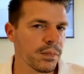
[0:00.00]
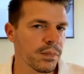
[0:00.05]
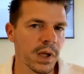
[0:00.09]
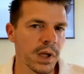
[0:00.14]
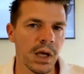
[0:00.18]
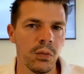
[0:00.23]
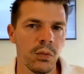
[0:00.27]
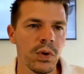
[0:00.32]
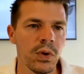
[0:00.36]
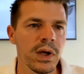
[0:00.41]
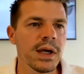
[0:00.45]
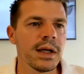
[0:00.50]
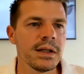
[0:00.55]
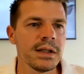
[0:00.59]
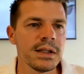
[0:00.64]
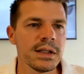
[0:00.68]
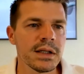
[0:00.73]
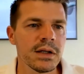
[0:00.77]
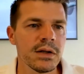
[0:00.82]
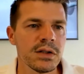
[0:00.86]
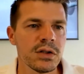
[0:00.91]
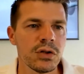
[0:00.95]
We can
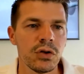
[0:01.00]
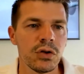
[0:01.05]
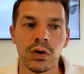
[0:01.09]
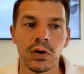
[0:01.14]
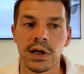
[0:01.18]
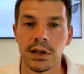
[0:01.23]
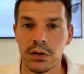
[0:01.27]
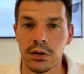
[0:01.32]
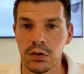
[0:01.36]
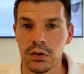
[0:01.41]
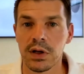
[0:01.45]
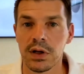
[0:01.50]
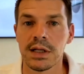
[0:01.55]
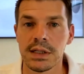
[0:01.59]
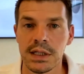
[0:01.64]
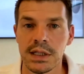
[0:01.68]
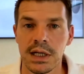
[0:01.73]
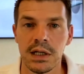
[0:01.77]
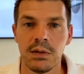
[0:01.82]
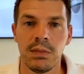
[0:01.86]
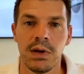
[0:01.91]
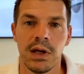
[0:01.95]
discuss. You can
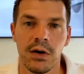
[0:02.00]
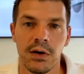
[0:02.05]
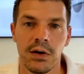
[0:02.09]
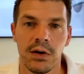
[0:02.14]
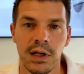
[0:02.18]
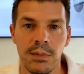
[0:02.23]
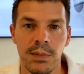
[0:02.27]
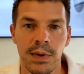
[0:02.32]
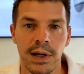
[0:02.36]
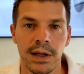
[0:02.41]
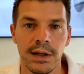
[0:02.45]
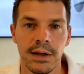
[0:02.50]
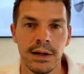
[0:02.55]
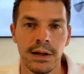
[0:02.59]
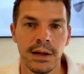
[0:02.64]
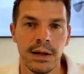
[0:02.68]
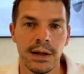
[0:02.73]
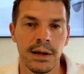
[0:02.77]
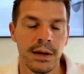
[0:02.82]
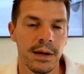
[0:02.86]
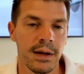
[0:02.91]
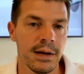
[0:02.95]
send me an email
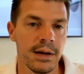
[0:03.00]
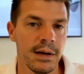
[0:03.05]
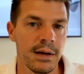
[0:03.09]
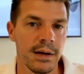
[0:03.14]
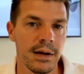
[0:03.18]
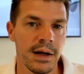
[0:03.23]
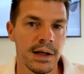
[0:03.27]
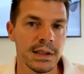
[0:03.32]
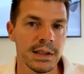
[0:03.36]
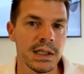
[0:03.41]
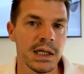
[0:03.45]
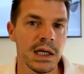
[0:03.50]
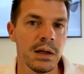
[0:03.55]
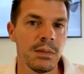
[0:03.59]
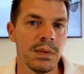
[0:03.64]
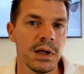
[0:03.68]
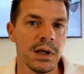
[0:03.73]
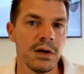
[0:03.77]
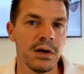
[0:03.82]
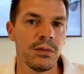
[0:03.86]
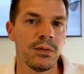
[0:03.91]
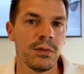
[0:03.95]
asking
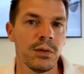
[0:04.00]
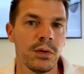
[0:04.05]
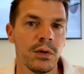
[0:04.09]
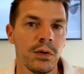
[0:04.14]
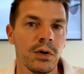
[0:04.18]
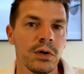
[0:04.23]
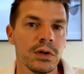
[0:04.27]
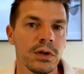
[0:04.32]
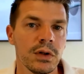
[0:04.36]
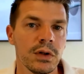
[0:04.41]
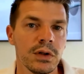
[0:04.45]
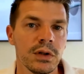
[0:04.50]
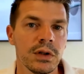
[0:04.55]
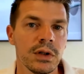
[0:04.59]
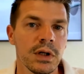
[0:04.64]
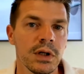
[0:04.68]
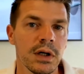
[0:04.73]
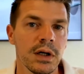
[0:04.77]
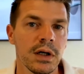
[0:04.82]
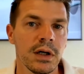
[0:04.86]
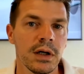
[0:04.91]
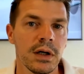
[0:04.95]
me for other
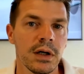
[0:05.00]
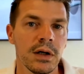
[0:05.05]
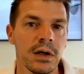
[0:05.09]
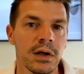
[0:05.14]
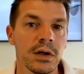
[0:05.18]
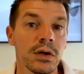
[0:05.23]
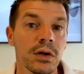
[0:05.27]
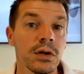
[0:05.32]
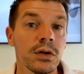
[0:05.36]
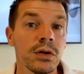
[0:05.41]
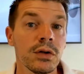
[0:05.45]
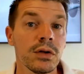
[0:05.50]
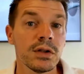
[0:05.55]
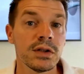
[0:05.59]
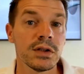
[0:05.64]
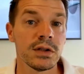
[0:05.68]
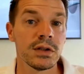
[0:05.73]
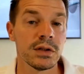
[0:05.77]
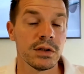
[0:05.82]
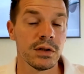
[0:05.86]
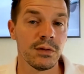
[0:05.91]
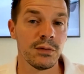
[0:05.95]

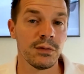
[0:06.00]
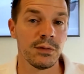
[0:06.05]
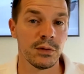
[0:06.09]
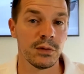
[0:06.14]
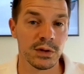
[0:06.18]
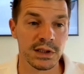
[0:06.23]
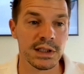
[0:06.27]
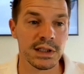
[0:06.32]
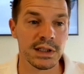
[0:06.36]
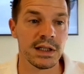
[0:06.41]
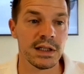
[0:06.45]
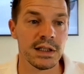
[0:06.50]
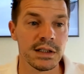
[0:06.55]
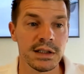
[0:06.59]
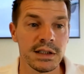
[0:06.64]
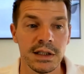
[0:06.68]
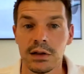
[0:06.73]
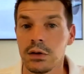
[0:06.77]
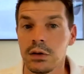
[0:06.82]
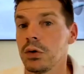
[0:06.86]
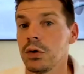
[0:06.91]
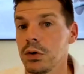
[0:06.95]
cutters for stainless
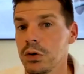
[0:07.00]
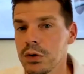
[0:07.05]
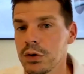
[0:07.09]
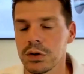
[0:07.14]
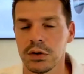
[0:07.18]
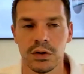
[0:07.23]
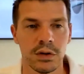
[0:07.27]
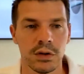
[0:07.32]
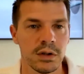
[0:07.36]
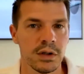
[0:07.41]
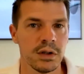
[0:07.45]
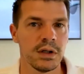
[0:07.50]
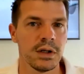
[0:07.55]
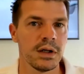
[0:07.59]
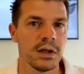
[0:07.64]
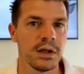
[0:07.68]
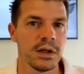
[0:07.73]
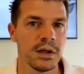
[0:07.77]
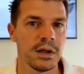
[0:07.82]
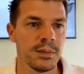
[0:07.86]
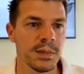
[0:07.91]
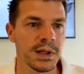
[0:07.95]
steel or other
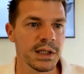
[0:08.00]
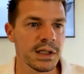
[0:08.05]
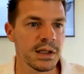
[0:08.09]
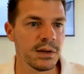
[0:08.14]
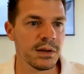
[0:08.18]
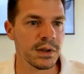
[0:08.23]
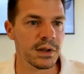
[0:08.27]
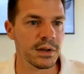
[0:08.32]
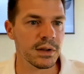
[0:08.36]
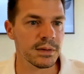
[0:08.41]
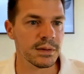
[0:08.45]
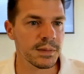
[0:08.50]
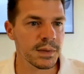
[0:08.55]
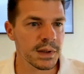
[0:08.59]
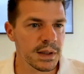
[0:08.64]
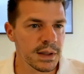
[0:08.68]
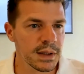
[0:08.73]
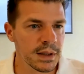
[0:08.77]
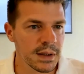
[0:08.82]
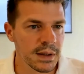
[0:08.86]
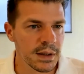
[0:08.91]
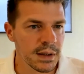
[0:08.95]
material.
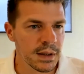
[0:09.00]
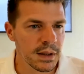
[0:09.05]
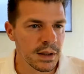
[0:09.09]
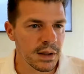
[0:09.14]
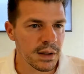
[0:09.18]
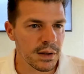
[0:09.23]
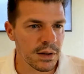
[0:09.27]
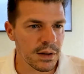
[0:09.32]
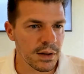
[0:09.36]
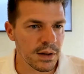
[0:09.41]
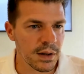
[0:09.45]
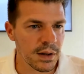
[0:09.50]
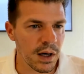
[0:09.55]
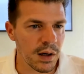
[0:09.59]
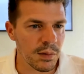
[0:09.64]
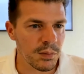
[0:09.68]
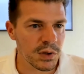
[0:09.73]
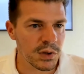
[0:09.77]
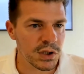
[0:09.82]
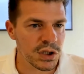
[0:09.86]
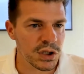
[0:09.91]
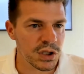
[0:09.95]
How
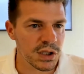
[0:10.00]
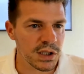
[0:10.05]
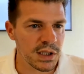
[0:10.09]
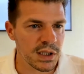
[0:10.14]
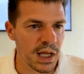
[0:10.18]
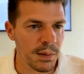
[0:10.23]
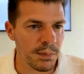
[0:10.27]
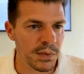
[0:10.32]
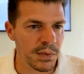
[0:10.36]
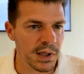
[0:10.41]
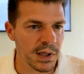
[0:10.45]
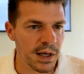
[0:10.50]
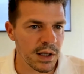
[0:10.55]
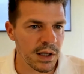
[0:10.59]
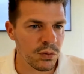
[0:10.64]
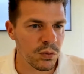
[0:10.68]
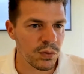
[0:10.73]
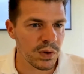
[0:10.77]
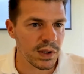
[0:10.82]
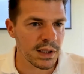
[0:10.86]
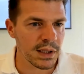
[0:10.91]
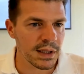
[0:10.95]
much depth
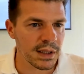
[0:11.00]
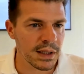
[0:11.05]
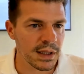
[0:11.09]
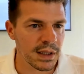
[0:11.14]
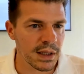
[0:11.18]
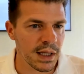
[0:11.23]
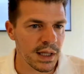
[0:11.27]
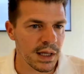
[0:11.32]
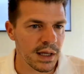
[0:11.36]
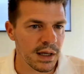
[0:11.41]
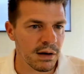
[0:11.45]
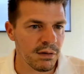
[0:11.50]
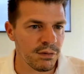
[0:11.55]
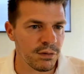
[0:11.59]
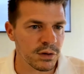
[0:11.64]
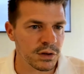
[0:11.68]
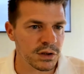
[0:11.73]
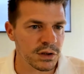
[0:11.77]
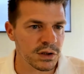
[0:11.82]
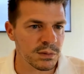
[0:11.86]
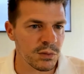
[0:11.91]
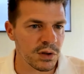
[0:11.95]
can we take
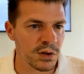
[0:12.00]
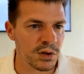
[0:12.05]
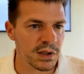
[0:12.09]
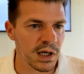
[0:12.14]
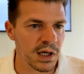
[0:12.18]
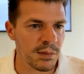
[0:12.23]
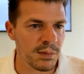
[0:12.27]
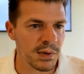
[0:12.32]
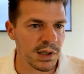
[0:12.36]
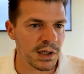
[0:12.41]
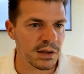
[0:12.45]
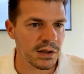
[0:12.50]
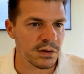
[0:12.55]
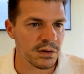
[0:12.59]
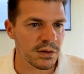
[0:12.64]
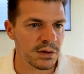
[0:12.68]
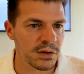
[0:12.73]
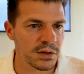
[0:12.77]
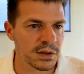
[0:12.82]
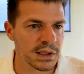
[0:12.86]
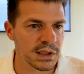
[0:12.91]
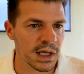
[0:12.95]
for small
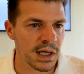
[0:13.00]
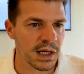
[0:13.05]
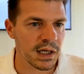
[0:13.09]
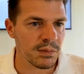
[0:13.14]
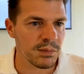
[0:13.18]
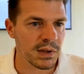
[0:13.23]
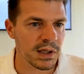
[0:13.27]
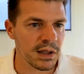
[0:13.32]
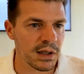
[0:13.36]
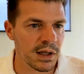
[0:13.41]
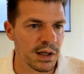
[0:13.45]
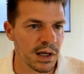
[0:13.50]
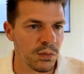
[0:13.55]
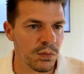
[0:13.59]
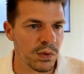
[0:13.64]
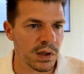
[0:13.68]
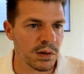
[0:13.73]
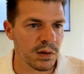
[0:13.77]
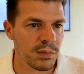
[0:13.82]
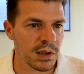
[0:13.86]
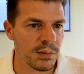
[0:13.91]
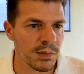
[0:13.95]
diameters and mill like
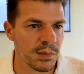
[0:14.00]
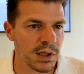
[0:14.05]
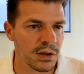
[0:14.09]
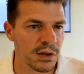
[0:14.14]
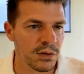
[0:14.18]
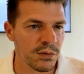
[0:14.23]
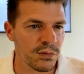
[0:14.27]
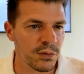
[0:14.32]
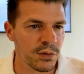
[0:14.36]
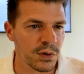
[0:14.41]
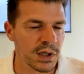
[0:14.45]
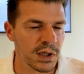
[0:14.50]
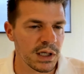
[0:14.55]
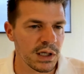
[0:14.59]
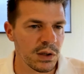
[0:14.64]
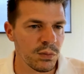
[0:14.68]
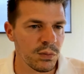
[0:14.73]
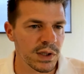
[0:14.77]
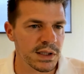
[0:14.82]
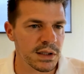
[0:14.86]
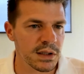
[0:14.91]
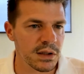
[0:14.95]
1 millimeter for key
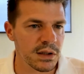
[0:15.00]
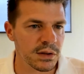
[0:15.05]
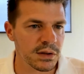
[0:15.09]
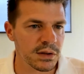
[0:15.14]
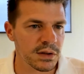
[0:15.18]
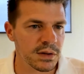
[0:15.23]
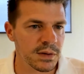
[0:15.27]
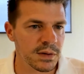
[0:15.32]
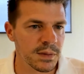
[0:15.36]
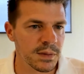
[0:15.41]
west slots?